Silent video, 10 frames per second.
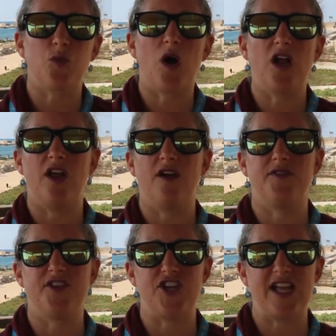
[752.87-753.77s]
one
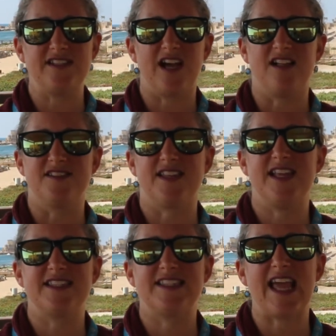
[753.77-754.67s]
of the Gentiles
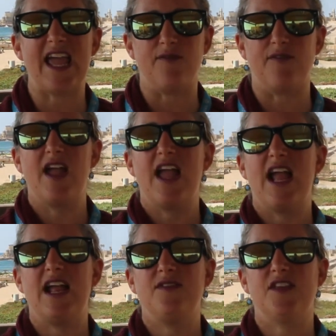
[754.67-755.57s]
is safe
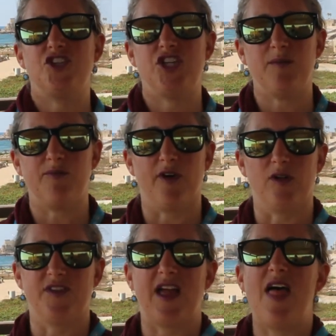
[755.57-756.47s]
in the
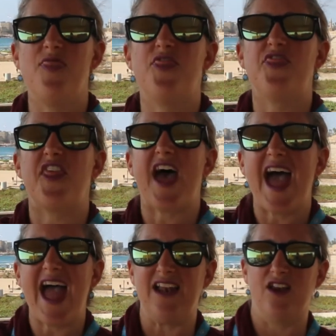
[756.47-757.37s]
sheepfold, and
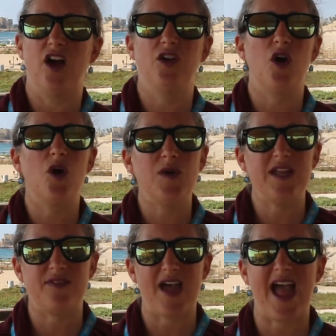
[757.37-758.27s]
then, and
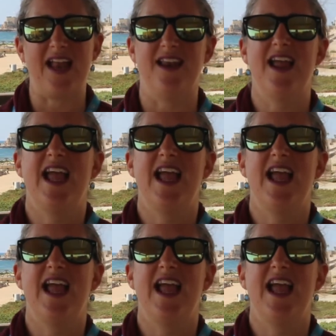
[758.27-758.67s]
only then,